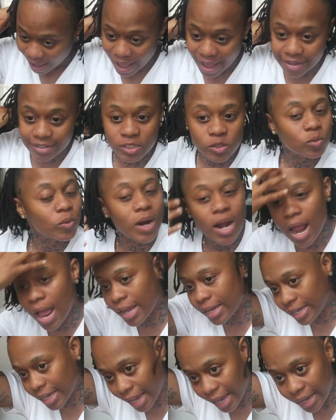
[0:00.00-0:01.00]
I swear
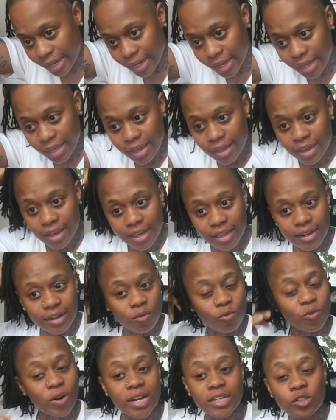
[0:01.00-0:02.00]
I can't. And
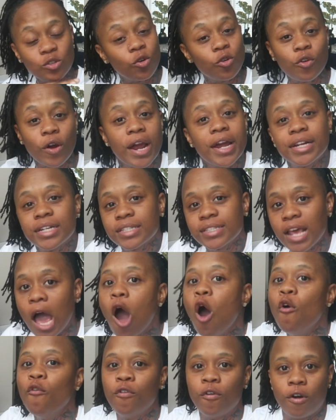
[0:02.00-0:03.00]
the retrograde is
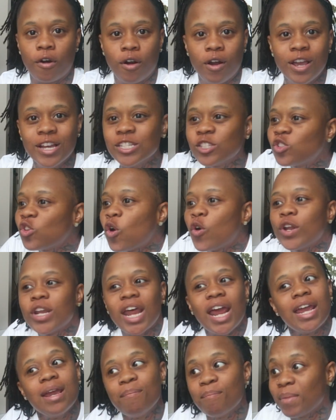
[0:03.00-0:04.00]
over. So it
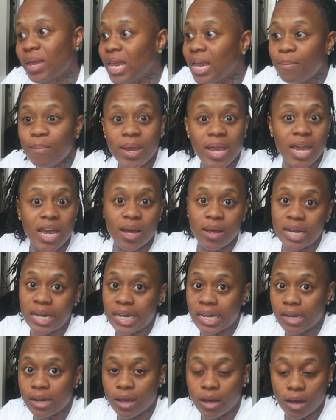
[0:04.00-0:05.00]
ain't me
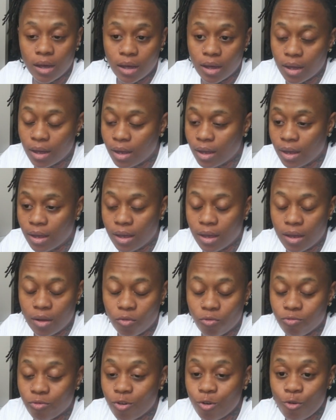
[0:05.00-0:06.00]
being
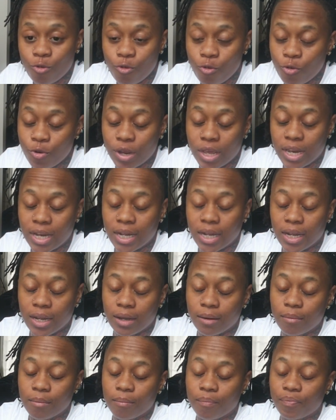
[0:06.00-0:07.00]
rude
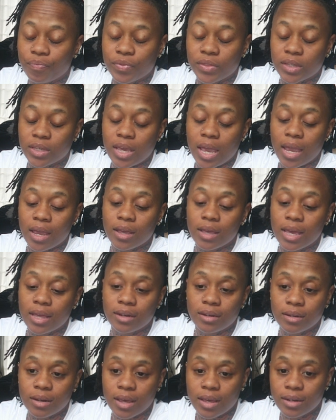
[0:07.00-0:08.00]

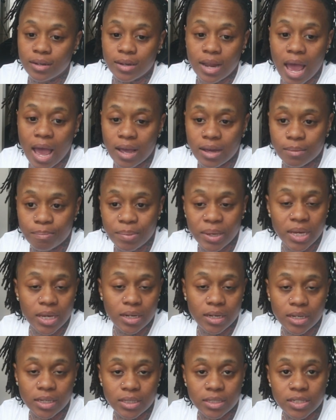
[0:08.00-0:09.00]
and not
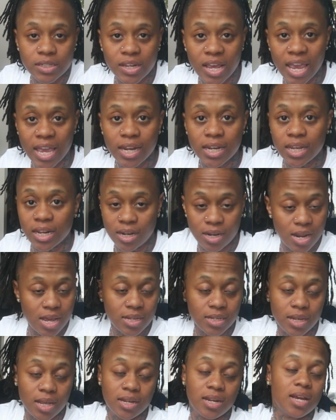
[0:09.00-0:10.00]
being understanding.
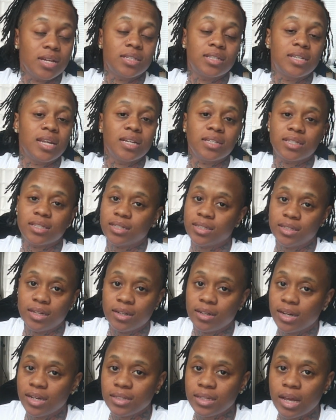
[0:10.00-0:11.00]

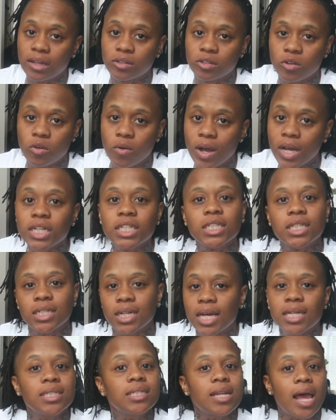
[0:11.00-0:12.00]
That's out the
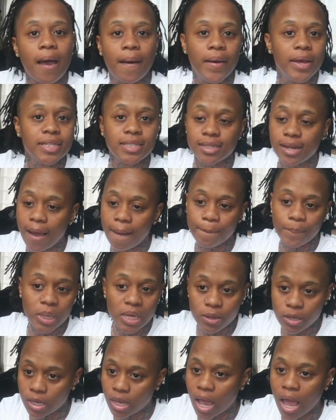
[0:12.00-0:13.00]
question. It's not
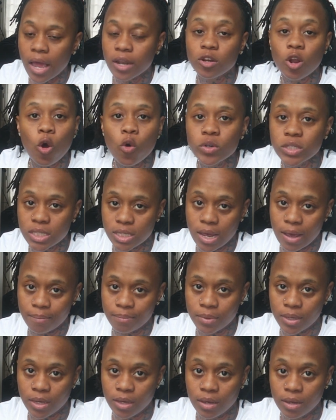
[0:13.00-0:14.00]
me. I know it's
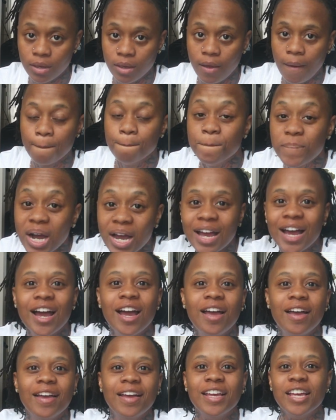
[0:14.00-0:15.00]
not me. But
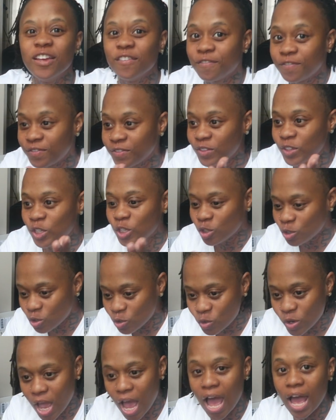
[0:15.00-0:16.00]
if
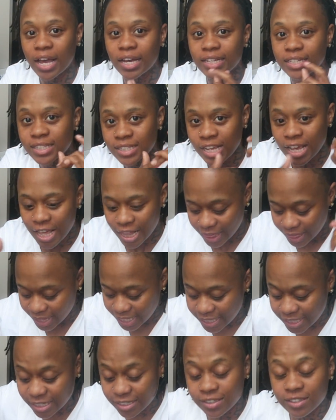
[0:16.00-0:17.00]
you guys
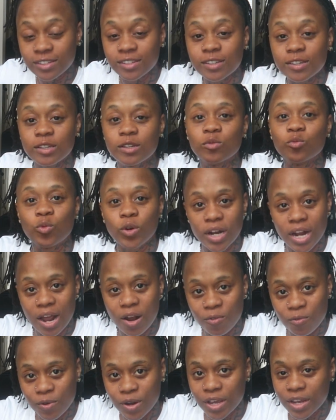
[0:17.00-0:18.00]
listen to what
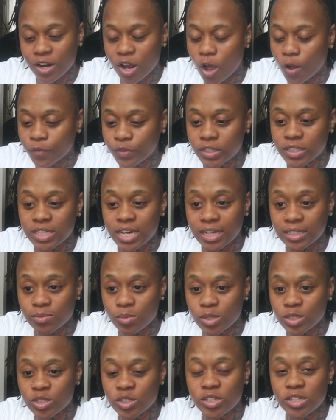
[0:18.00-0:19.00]
I read off, the text
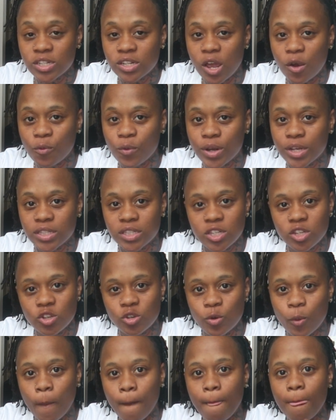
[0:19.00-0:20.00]
messages I read to
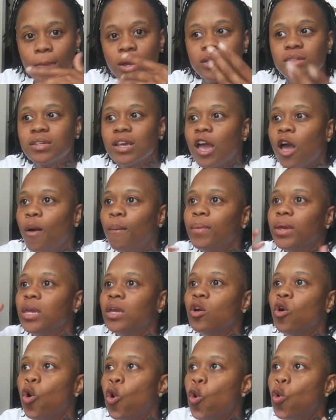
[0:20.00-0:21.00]
you. Tell
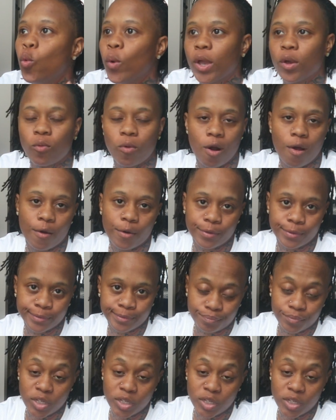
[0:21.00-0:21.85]
me who went wrong.